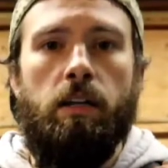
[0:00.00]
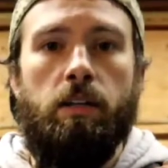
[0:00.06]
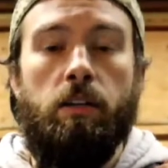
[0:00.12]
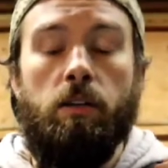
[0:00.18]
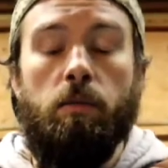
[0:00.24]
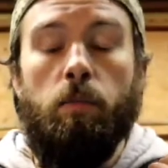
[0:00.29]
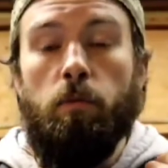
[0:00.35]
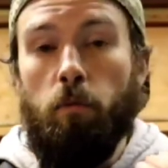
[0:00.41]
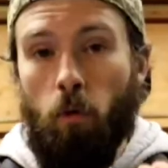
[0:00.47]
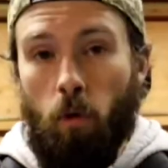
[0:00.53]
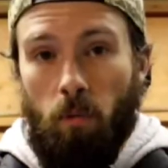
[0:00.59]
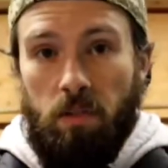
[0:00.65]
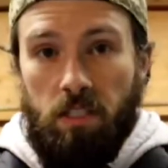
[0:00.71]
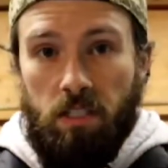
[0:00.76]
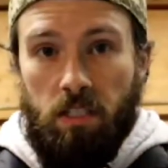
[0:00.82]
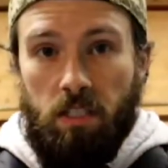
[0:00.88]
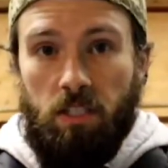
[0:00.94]
your
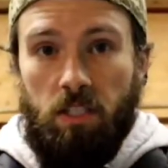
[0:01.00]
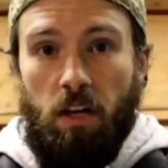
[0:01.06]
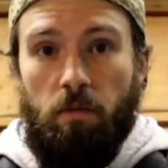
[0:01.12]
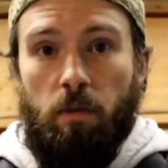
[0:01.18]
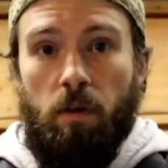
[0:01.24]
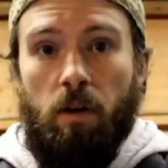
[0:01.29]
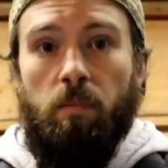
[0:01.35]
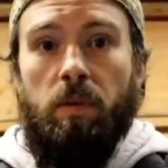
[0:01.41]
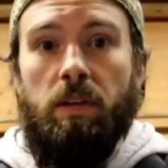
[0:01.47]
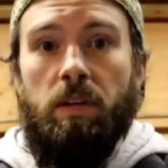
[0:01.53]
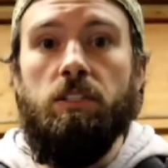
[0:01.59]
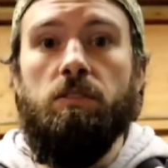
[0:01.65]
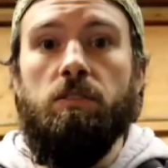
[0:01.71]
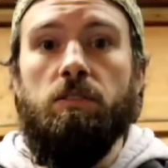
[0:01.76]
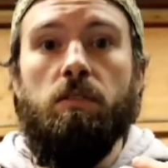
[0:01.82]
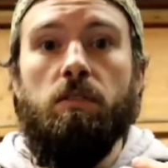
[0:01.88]
performance to suffer because you've